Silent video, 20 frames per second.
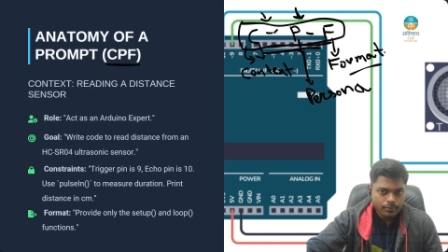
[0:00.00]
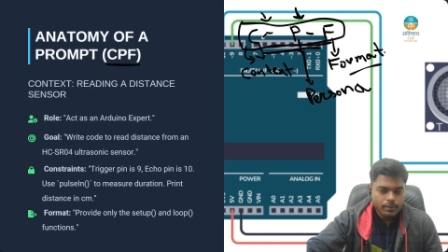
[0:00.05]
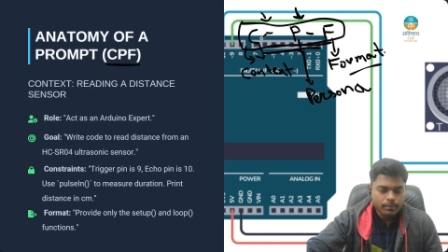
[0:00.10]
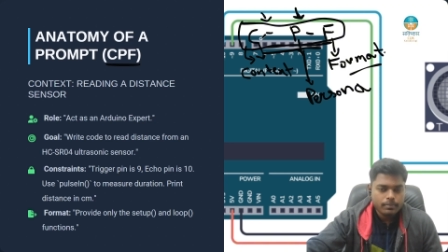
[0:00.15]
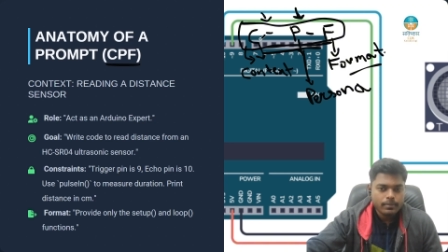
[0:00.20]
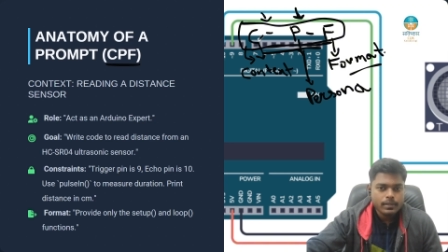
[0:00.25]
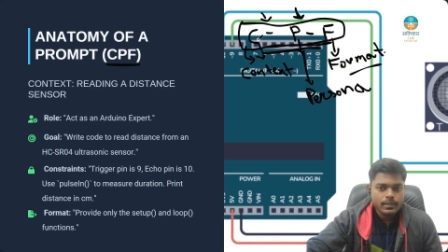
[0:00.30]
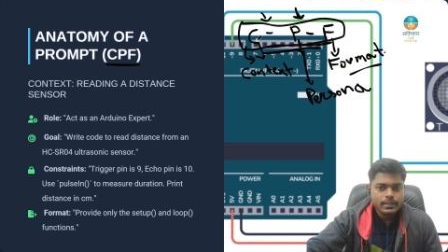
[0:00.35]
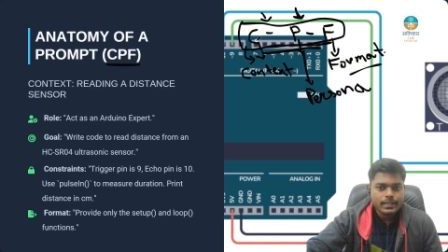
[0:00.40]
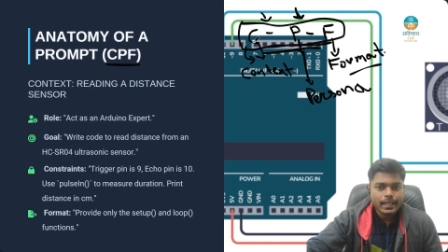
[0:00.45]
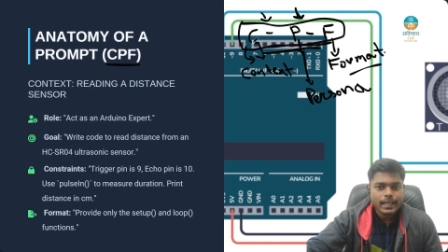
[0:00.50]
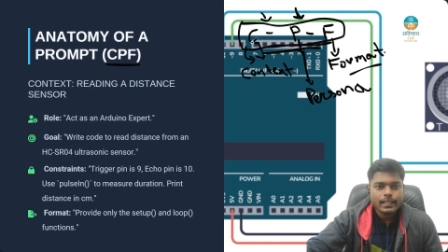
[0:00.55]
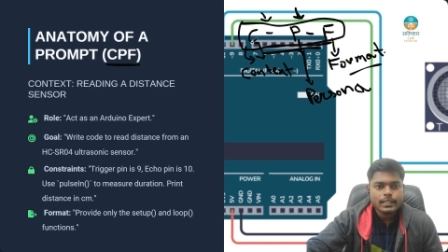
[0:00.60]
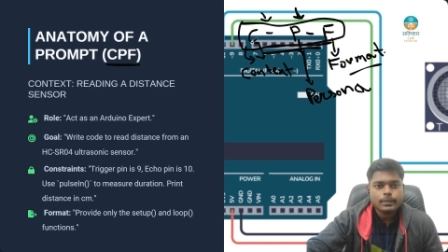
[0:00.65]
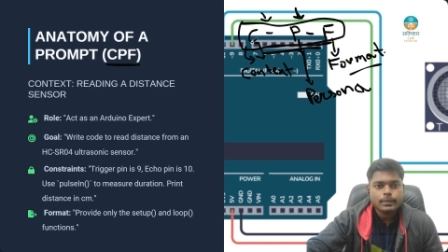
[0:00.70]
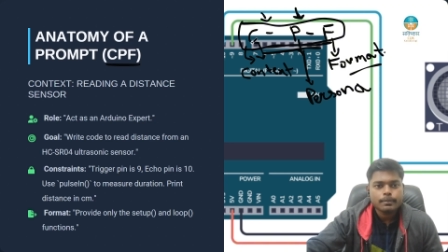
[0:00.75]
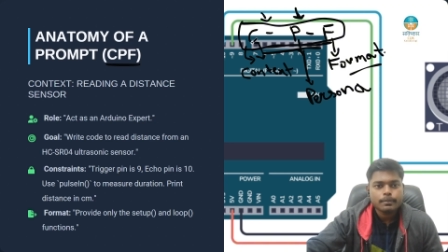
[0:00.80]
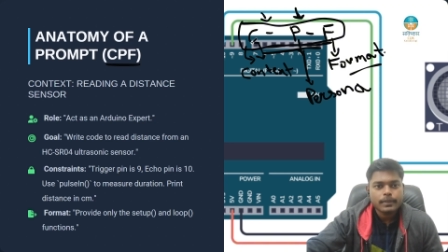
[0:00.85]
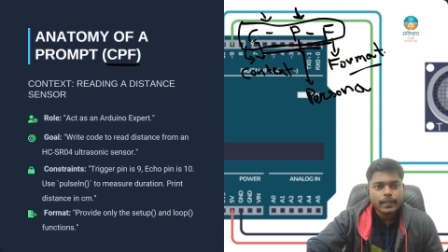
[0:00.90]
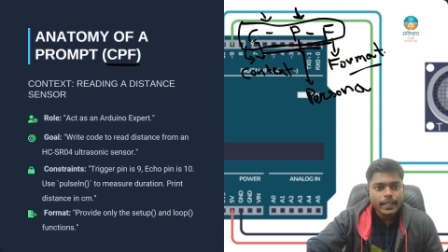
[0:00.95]
We must
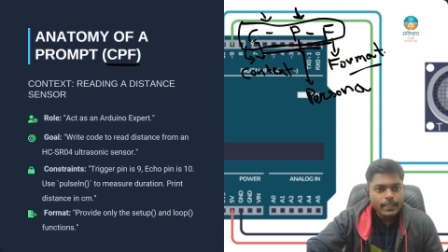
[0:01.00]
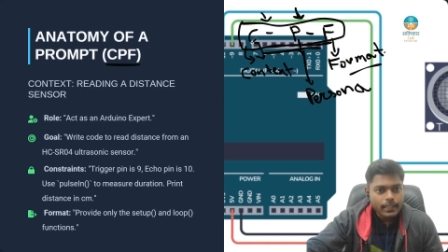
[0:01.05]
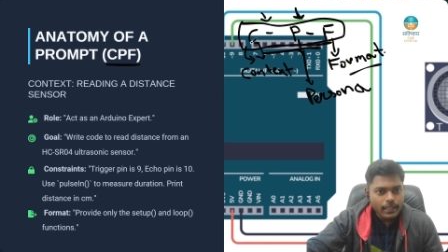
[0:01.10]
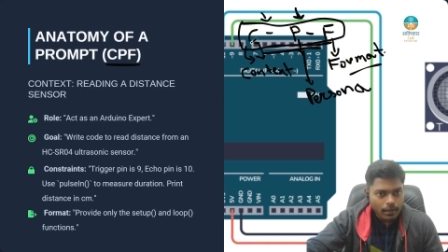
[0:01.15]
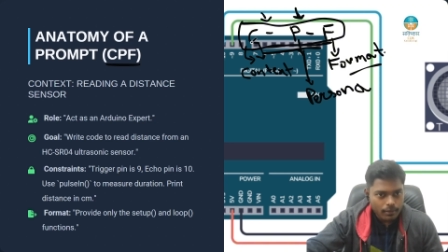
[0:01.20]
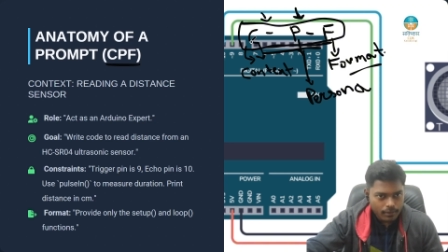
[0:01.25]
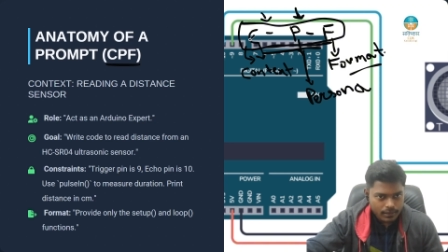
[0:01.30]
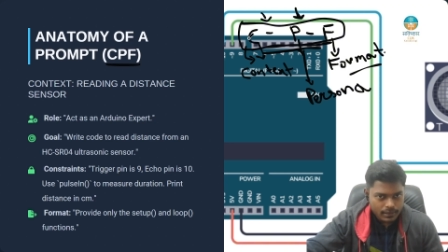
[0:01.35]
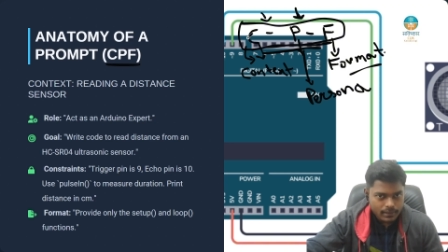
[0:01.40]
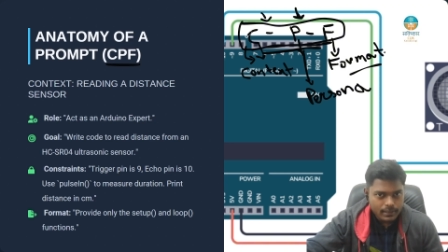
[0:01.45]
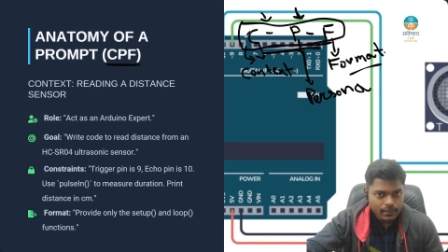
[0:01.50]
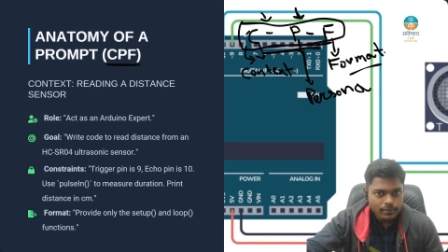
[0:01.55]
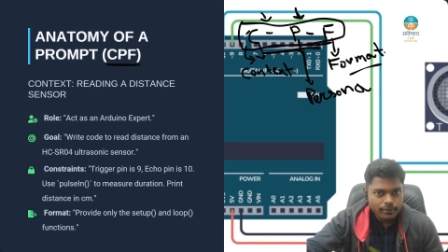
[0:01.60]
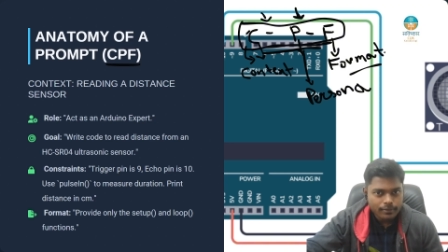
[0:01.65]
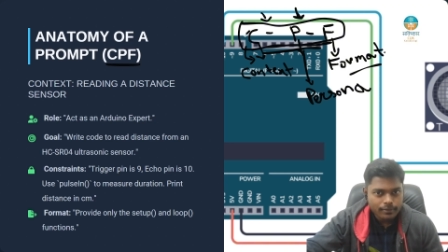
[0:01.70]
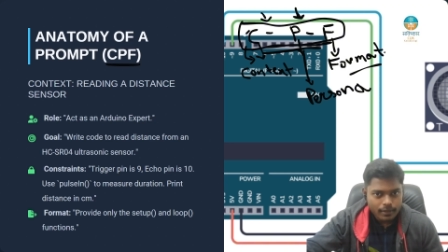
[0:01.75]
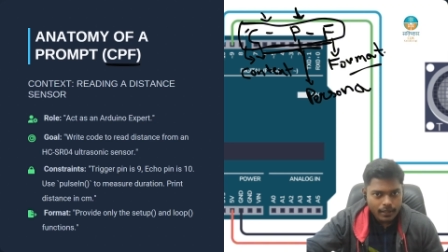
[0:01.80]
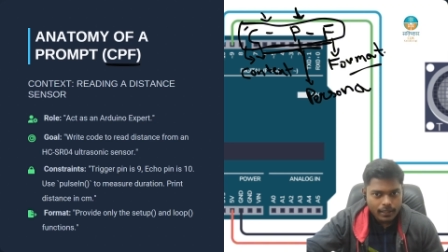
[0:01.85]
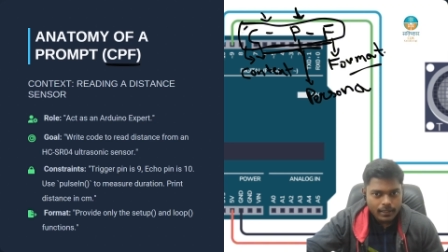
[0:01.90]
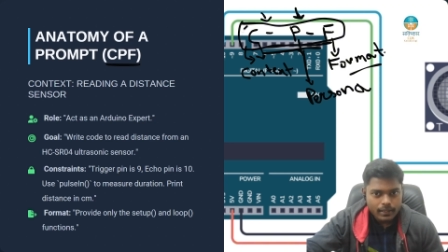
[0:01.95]
explain
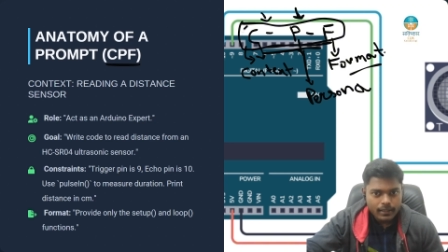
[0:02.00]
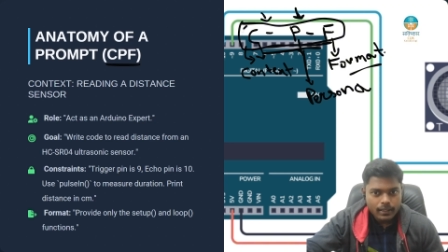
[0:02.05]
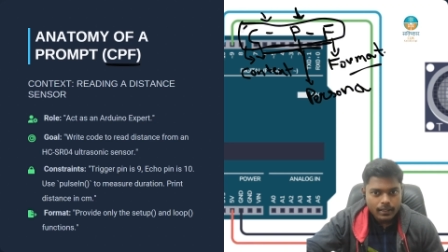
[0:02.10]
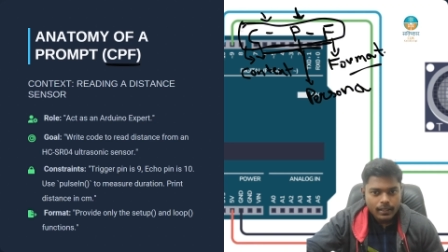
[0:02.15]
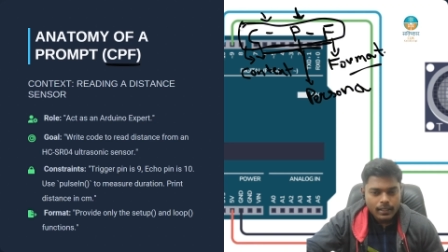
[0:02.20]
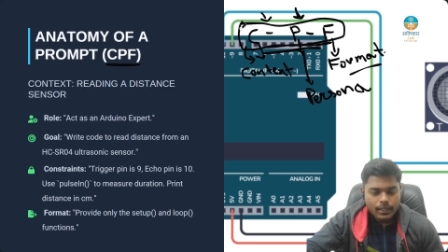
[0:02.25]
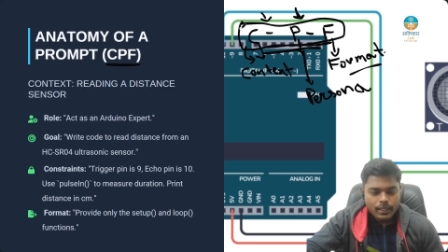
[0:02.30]
ourselves, right?